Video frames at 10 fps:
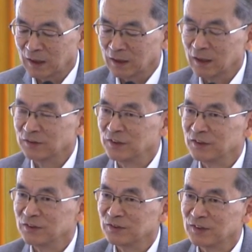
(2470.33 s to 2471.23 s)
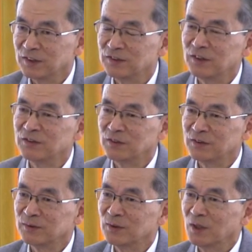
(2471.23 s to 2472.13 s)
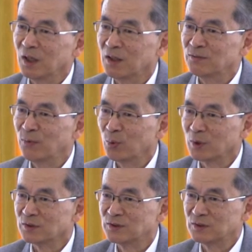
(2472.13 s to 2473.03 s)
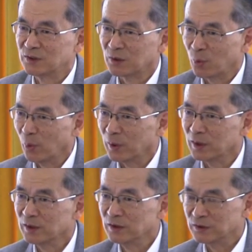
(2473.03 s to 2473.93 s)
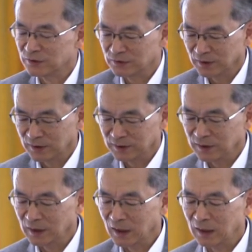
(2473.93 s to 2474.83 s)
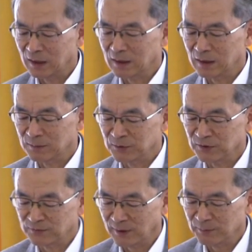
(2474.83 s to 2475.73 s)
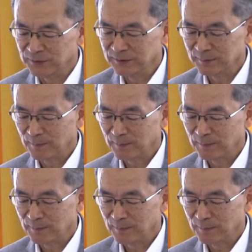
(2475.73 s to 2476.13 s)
I said, the central focus, the core, is the blessed family.